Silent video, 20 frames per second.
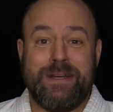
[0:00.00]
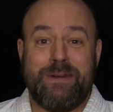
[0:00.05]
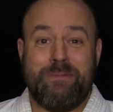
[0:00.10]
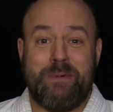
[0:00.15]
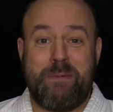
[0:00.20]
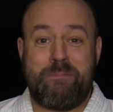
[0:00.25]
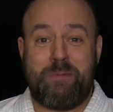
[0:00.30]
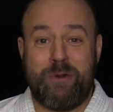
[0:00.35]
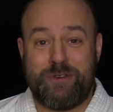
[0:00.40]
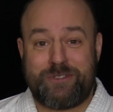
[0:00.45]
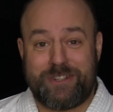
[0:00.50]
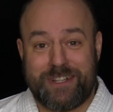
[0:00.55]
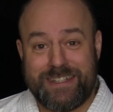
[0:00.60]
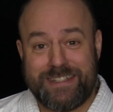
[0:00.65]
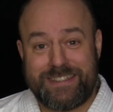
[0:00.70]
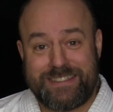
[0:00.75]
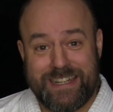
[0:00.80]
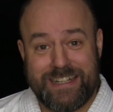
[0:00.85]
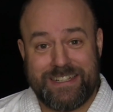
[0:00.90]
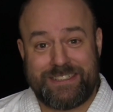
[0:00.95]
where Bruce
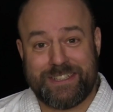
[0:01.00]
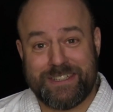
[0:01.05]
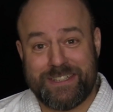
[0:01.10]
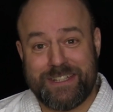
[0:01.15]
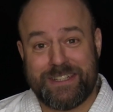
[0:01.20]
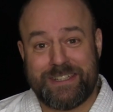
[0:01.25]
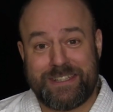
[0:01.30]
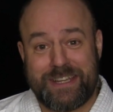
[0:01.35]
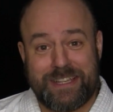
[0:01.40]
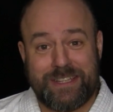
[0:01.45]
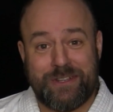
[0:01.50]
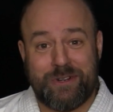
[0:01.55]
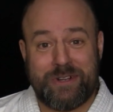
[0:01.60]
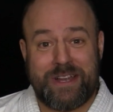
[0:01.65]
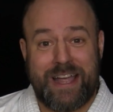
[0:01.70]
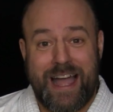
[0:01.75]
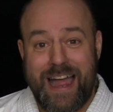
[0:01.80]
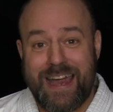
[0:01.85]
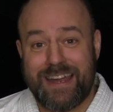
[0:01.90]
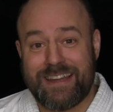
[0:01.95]
Lee's teaching the young
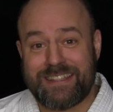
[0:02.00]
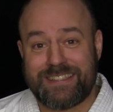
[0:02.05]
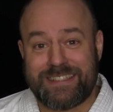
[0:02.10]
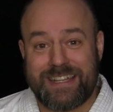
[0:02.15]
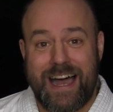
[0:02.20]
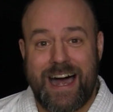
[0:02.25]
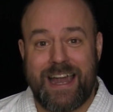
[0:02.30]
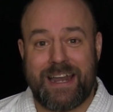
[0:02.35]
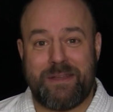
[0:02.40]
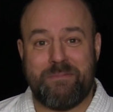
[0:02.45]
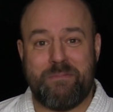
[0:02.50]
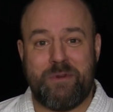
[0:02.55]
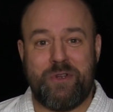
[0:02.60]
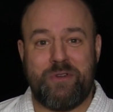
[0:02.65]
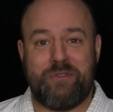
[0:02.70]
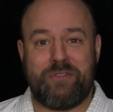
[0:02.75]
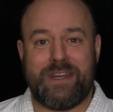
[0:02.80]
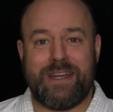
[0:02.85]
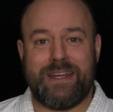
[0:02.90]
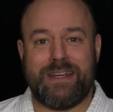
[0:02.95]
guy at the start of the
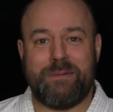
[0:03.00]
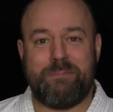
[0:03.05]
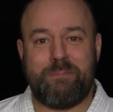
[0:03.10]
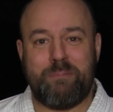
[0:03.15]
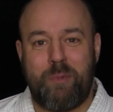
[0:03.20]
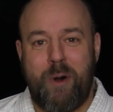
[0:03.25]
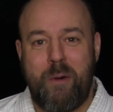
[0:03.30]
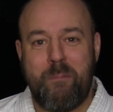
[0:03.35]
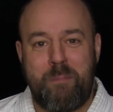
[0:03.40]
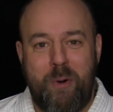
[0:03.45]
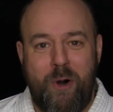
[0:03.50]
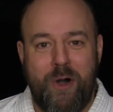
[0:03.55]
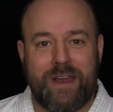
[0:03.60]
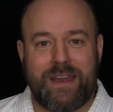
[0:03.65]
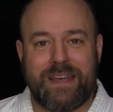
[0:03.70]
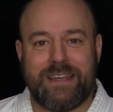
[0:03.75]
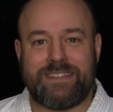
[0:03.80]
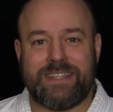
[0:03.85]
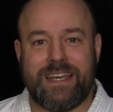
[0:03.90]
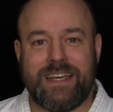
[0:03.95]
movie, and at one
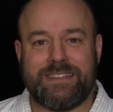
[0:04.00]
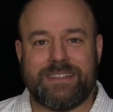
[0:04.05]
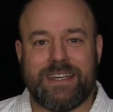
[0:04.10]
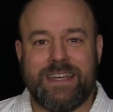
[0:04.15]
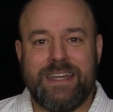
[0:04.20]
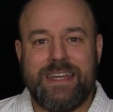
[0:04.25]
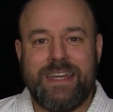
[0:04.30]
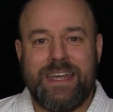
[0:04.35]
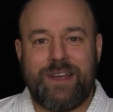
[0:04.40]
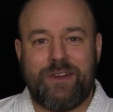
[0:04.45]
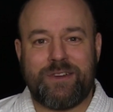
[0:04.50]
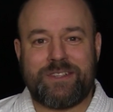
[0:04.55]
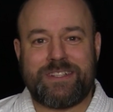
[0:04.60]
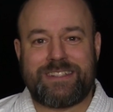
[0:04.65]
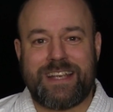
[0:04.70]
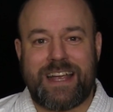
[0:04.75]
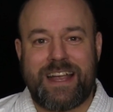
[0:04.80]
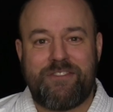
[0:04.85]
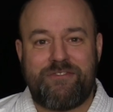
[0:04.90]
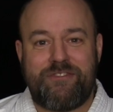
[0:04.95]
point he says,
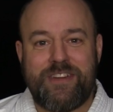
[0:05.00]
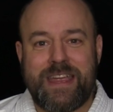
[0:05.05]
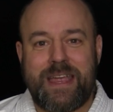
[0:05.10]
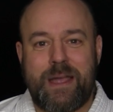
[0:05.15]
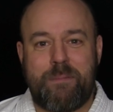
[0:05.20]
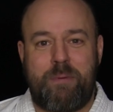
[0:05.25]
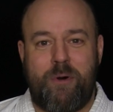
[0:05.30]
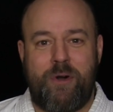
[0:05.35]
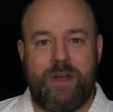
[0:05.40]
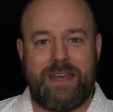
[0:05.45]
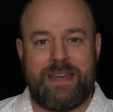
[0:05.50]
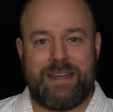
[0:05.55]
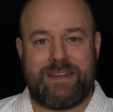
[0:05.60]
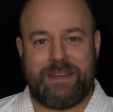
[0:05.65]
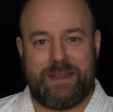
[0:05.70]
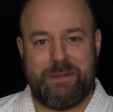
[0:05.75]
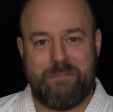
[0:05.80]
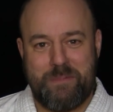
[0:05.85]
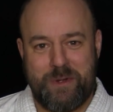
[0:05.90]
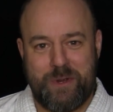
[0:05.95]
it's like a finger pointing
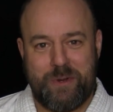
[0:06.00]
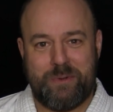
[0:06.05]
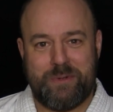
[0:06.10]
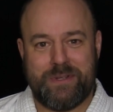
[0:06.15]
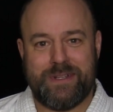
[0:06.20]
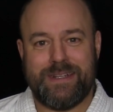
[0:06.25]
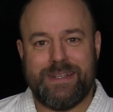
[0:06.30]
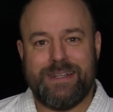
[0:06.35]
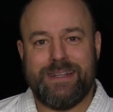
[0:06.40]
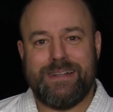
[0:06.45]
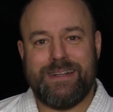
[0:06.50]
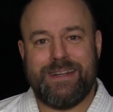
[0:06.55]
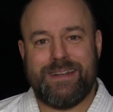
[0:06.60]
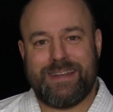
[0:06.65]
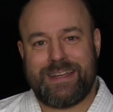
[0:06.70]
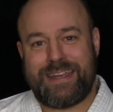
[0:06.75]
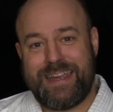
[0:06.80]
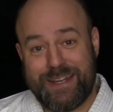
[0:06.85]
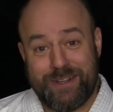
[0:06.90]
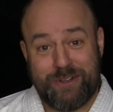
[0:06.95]
to the moon.
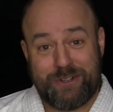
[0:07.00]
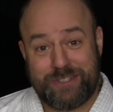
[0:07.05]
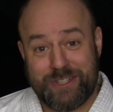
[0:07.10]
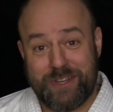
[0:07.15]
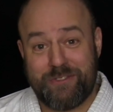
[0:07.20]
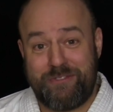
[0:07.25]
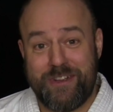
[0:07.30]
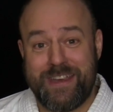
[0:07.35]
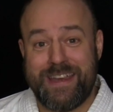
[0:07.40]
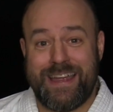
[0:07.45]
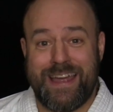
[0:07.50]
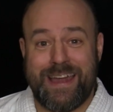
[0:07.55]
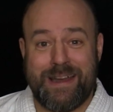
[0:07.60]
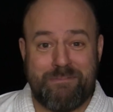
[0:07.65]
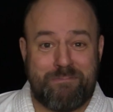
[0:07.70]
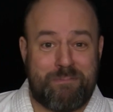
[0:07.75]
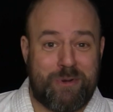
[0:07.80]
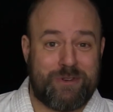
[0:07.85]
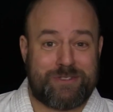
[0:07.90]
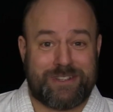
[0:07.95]
And the kid looks at the finger
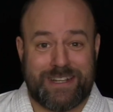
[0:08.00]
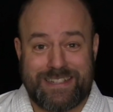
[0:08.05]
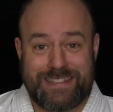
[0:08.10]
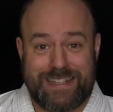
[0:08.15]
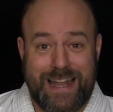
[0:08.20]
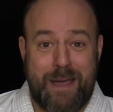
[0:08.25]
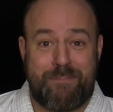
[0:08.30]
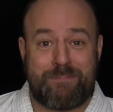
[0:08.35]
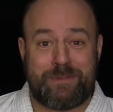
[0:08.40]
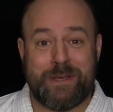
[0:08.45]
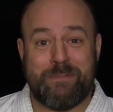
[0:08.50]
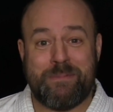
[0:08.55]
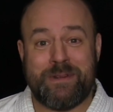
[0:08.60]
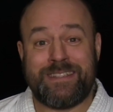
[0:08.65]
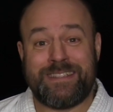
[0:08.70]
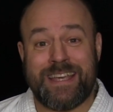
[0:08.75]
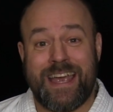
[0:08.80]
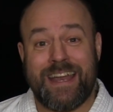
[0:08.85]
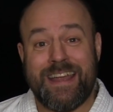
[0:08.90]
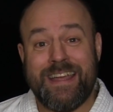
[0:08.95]
and Bruce Lee slaps him
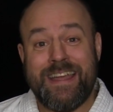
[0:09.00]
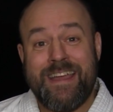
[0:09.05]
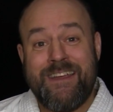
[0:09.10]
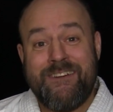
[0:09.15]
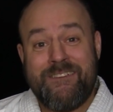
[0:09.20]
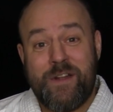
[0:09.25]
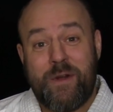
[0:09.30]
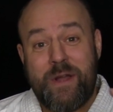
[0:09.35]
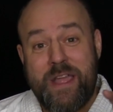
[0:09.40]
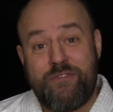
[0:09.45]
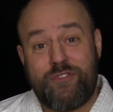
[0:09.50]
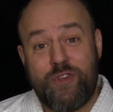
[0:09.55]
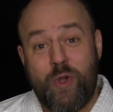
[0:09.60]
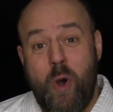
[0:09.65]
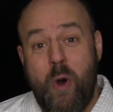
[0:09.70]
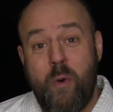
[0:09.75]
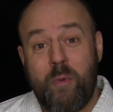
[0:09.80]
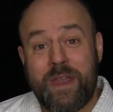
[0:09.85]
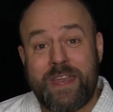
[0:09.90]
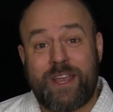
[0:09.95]
and said, if you
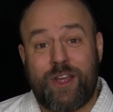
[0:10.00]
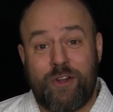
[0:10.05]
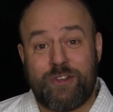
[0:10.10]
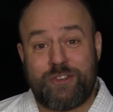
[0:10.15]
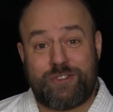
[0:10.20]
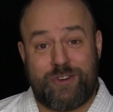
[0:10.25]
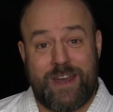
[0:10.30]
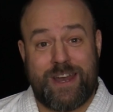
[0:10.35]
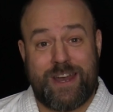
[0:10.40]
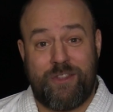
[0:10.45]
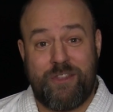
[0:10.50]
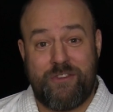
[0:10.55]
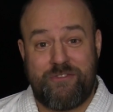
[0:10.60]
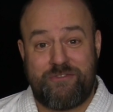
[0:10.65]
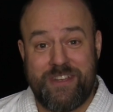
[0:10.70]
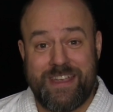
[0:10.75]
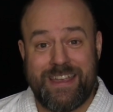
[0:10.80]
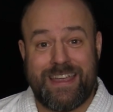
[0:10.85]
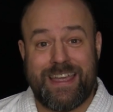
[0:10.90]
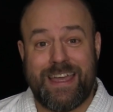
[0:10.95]
only concentrate on the
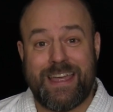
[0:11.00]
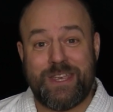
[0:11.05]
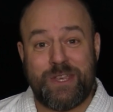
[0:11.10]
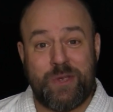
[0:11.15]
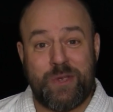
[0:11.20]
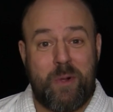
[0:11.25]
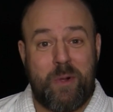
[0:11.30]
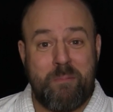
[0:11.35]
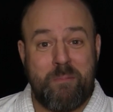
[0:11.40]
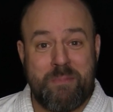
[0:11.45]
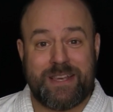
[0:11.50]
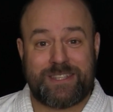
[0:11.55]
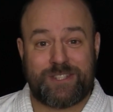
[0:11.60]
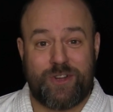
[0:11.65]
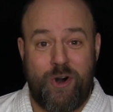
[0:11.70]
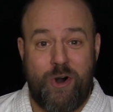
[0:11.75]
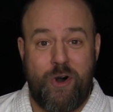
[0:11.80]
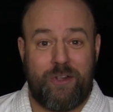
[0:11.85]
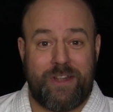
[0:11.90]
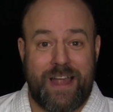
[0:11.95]
finger, you will miss
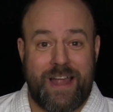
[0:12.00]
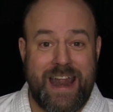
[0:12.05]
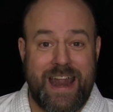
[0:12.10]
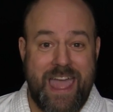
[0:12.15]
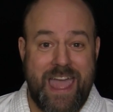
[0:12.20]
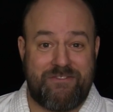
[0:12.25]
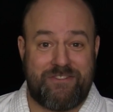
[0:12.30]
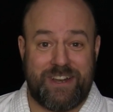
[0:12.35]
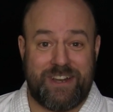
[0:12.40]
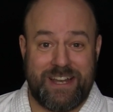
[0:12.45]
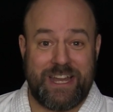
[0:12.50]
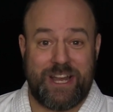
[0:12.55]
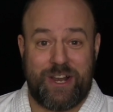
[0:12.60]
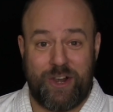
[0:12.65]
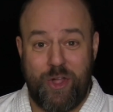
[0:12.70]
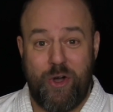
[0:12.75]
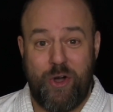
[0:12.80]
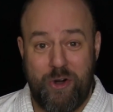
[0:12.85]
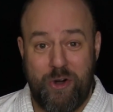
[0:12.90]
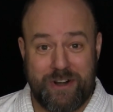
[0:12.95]
all that heavenly
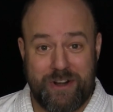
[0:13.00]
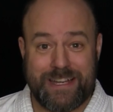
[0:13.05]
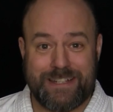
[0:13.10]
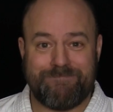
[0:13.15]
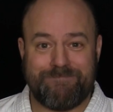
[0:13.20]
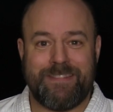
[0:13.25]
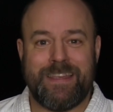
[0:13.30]
glory.